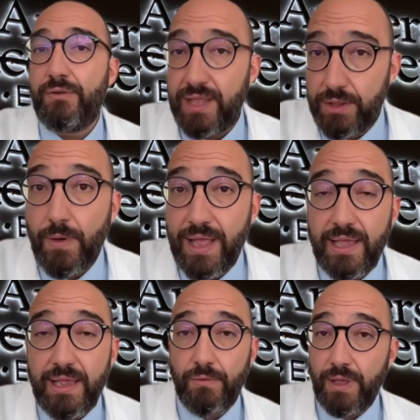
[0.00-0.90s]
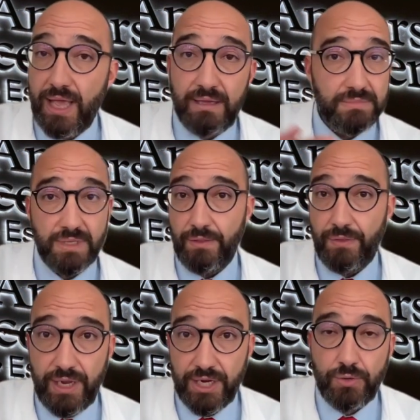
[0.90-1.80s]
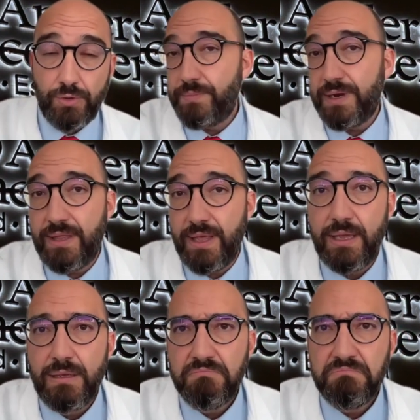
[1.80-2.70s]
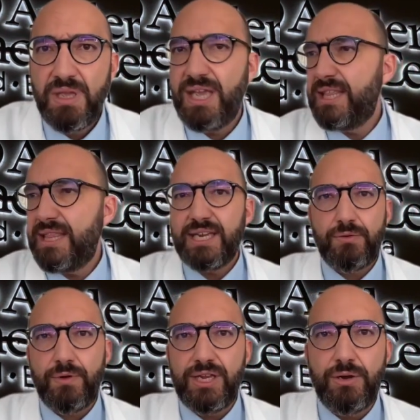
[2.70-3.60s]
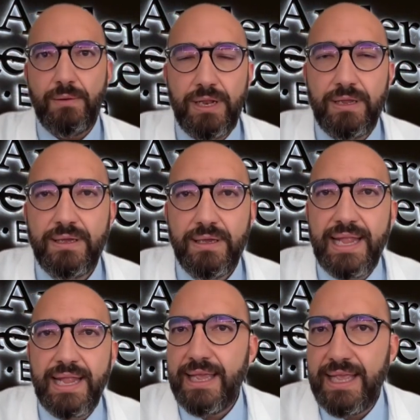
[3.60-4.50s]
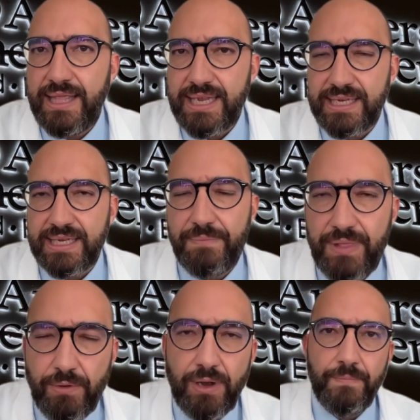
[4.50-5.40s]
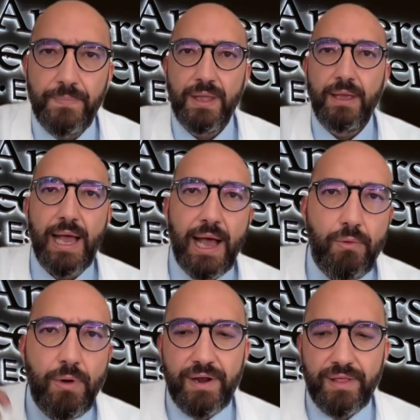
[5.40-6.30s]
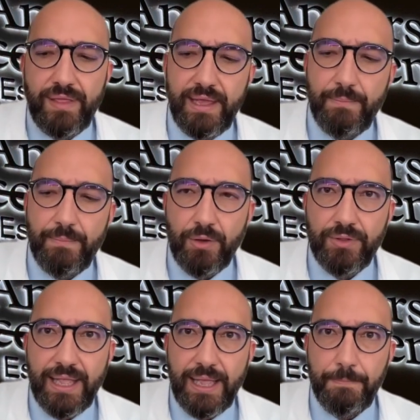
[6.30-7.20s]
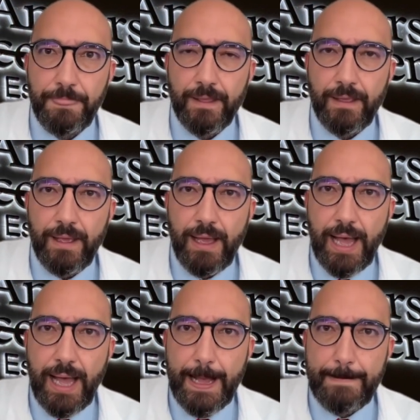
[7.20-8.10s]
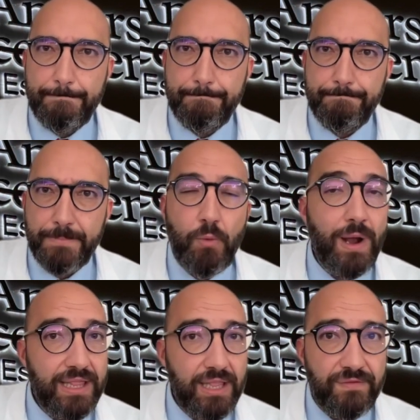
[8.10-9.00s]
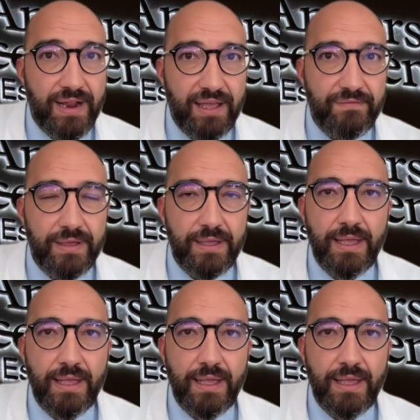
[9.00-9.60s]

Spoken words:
a grade 1 diarrhea, 3 stools per day, it is reasonable and it is acceptable. However, think about the quality of life.